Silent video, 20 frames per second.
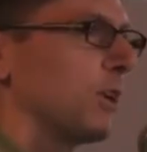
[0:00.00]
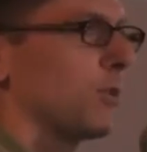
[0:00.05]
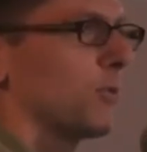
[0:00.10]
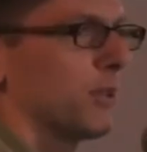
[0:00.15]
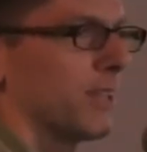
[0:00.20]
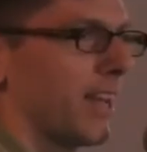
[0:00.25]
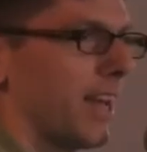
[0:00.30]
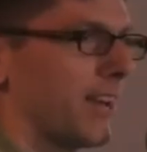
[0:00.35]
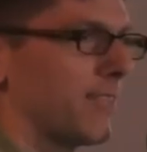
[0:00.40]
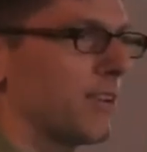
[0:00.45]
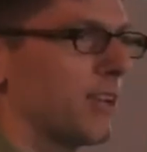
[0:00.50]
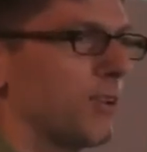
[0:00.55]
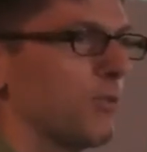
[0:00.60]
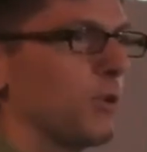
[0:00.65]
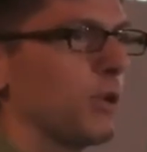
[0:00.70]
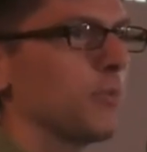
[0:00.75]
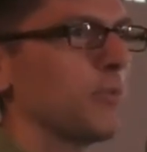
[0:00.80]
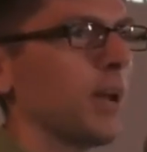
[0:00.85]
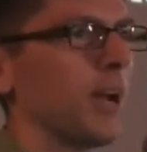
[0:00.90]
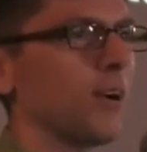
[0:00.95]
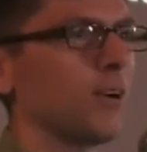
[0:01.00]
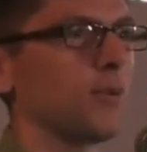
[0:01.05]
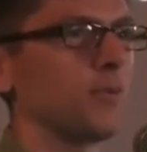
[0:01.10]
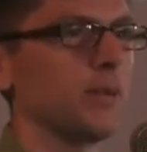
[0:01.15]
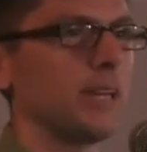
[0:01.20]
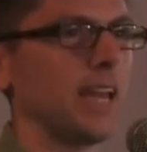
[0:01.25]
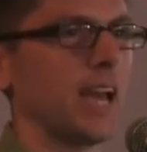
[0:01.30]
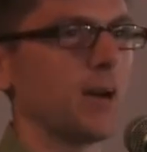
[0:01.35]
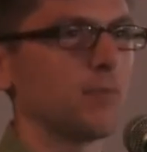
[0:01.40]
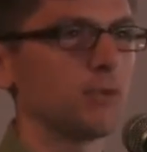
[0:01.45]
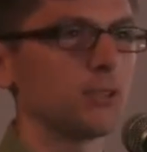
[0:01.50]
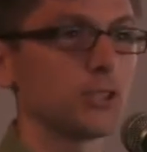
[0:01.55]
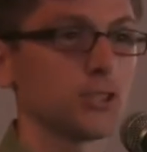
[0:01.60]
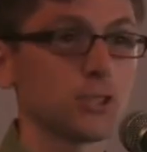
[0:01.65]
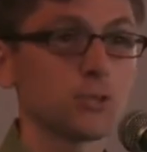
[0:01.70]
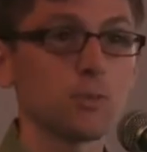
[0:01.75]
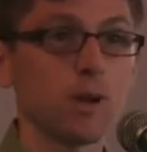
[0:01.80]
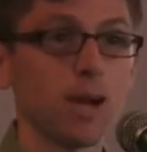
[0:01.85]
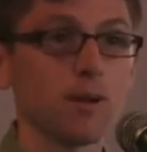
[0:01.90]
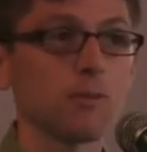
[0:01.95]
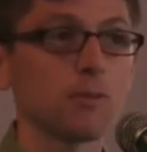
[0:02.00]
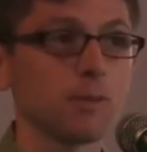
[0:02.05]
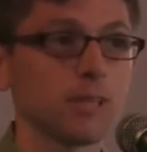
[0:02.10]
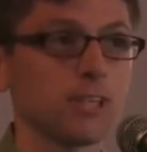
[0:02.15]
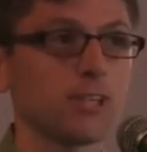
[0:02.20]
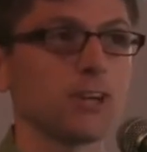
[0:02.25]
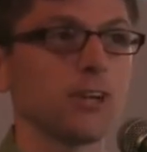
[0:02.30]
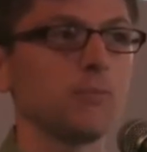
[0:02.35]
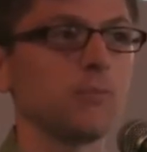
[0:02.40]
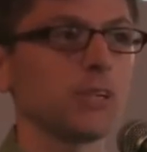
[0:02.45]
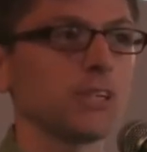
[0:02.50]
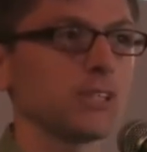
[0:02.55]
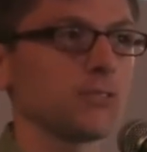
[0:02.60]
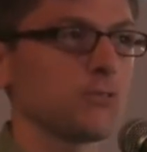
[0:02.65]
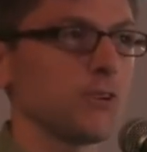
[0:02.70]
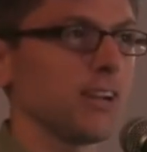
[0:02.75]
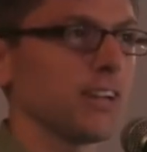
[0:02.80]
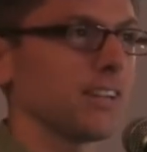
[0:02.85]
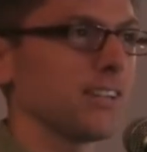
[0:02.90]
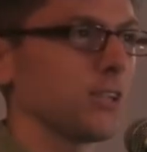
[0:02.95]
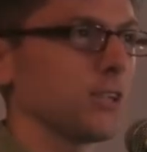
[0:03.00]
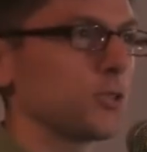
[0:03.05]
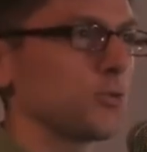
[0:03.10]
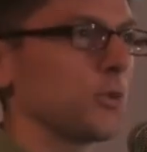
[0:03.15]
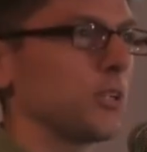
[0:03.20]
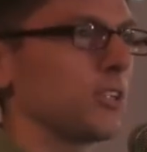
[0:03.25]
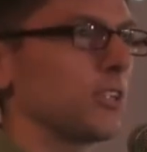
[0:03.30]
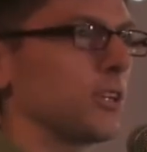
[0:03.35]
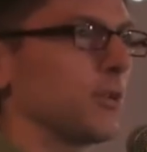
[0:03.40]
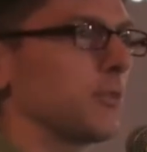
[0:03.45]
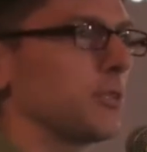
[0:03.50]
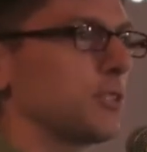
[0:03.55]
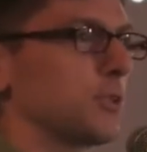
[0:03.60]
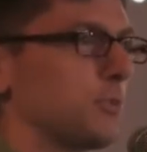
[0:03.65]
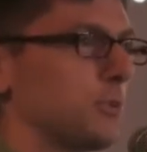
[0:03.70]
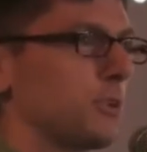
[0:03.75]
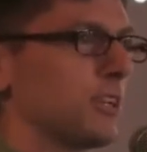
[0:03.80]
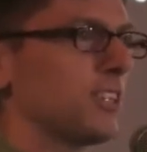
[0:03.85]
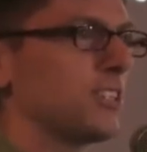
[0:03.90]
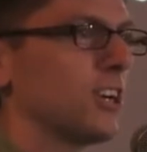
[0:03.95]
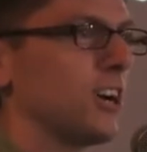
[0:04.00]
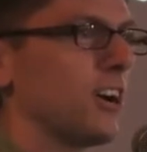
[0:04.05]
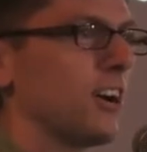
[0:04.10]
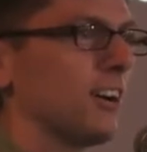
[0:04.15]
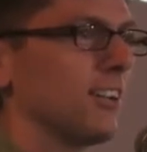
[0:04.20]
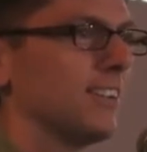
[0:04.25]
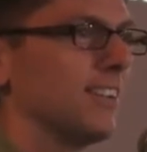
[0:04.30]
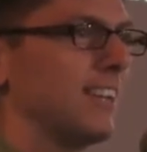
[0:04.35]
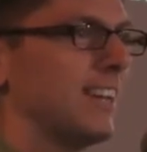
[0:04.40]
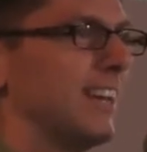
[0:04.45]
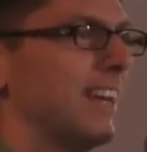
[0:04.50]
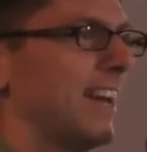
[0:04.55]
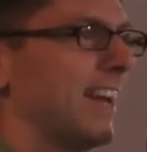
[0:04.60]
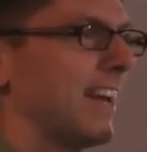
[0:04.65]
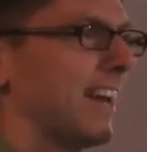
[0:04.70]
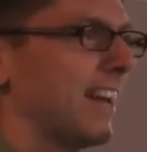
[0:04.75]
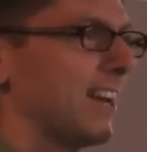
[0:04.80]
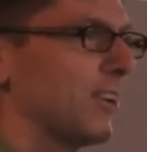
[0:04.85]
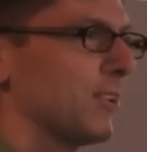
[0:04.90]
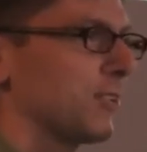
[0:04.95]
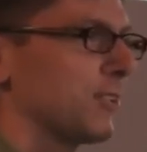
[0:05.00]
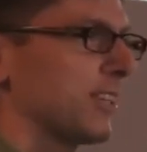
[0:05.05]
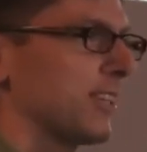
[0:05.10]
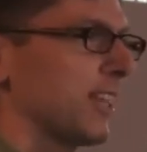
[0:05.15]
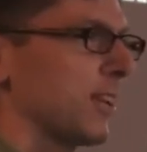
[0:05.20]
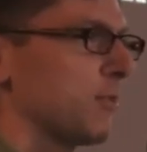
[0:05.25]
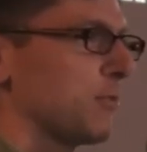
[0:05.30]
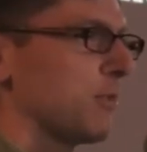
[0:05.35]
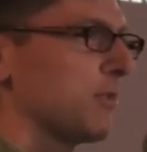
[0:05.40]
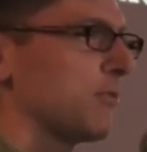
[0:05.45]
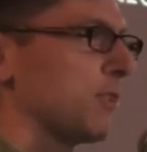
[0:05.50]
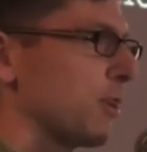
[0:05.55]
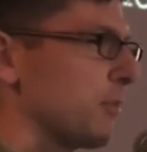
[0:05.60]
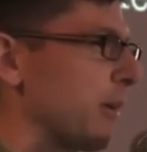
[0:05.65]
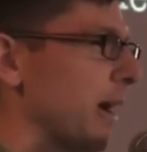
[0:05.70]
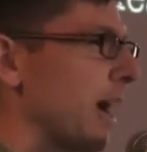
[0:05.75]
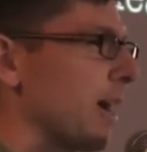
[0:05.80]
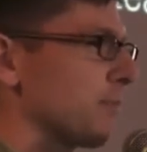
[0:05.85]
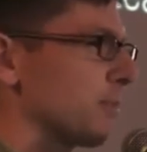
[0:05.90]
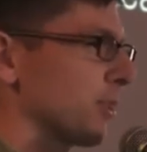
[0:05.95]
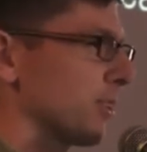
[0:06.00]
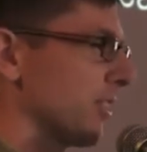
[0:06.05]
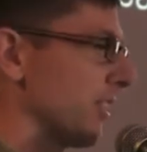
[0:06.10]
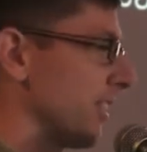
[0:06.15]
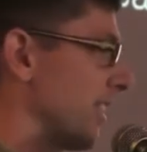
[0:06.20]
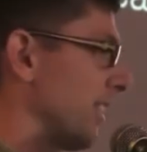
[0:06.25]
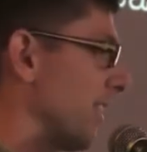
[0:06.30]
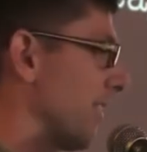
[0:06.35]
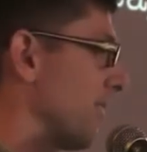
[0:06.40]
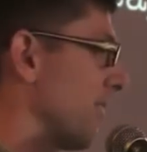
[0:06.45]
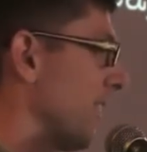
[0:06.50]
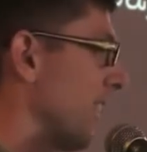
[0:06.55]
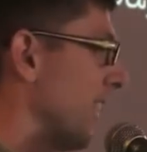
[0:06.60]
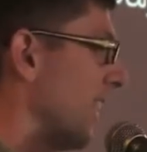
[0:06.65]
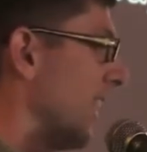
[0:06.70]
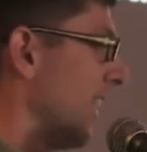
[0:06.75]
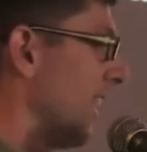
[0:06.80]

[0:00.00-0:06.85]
We don't really have any wind power in Minneapolis, which is probably good because, frankly, those wind turbines are pretty tall, and I don't think they would be very popular here.